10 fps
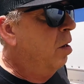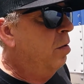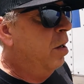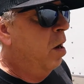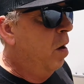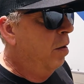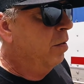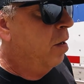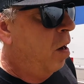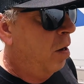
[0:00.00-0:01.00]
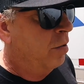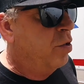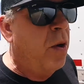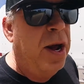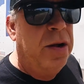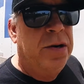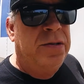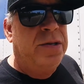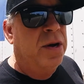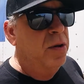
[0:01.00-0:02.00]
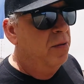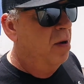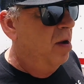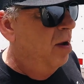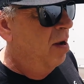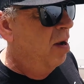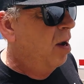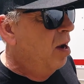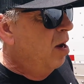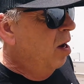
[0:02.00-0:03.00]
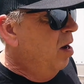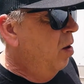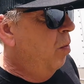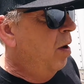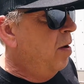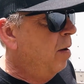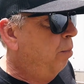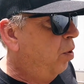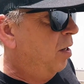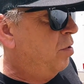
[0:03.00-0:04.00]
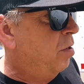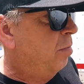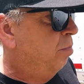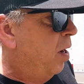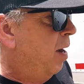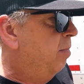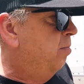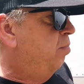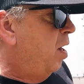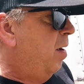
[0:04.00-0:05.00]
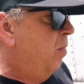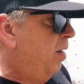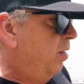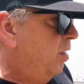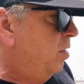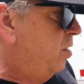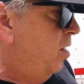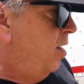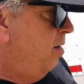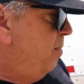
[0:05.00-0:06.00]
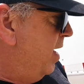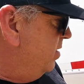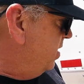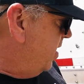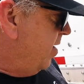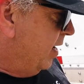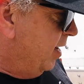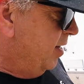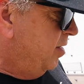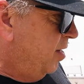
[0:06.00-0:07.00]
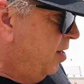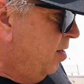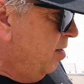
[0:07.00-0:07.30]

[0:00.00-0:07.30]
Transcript: on the other our trailers, so it wasn't a pressure problem, probably just a bad tire, I guess.